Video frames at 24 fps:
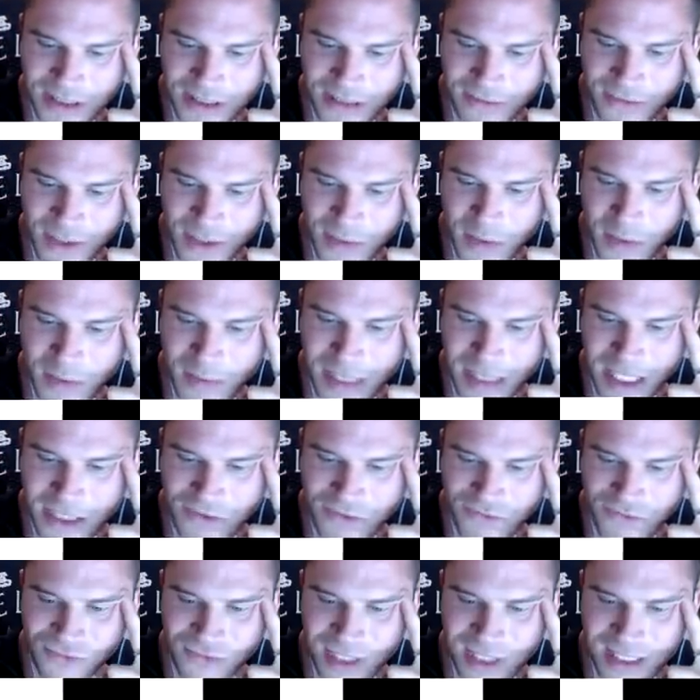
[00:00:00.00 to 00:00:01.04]
The Invisible Man is
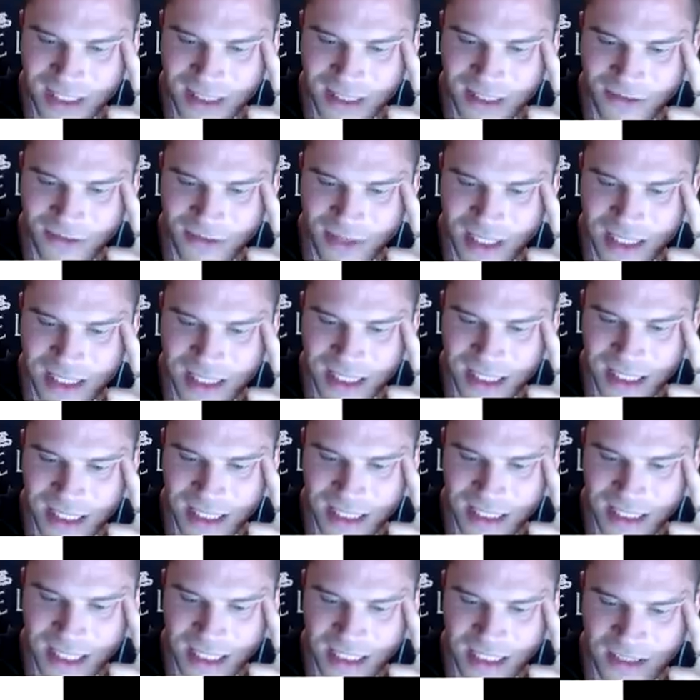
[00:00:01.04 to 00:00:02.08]
written, directed, and
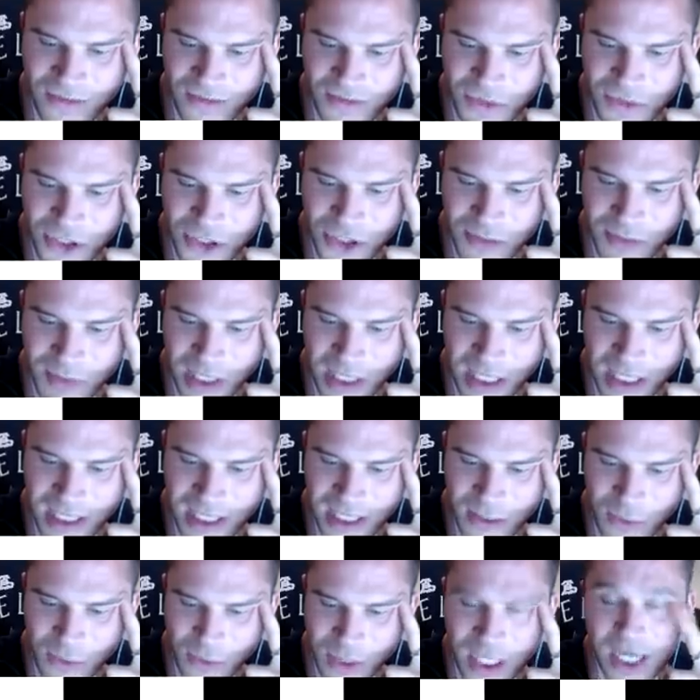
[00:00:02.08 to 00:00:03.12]
executive produced by
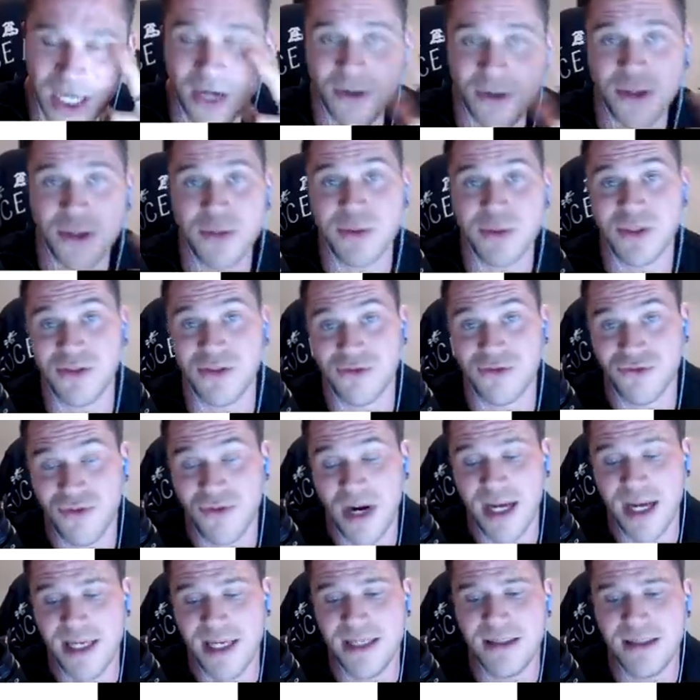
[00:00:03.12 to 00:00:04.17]
Leigh Whannell, who is
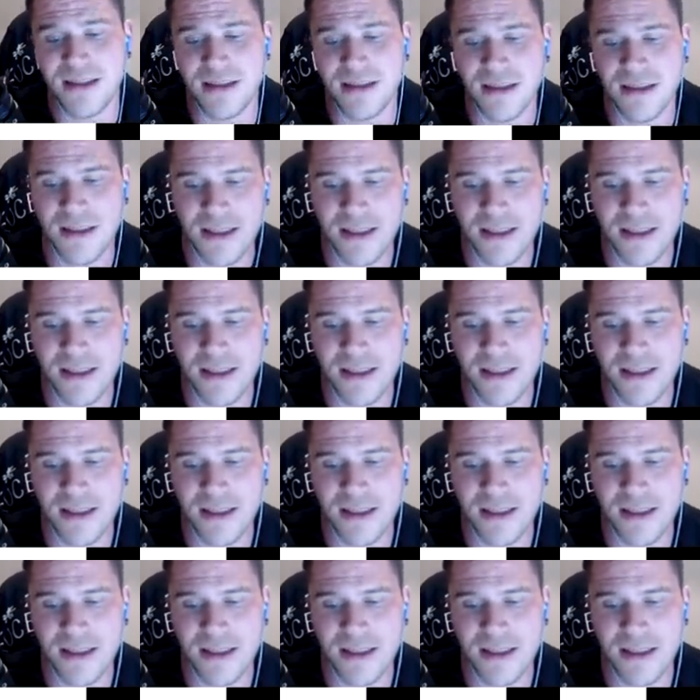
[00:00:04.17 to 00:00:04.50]
great.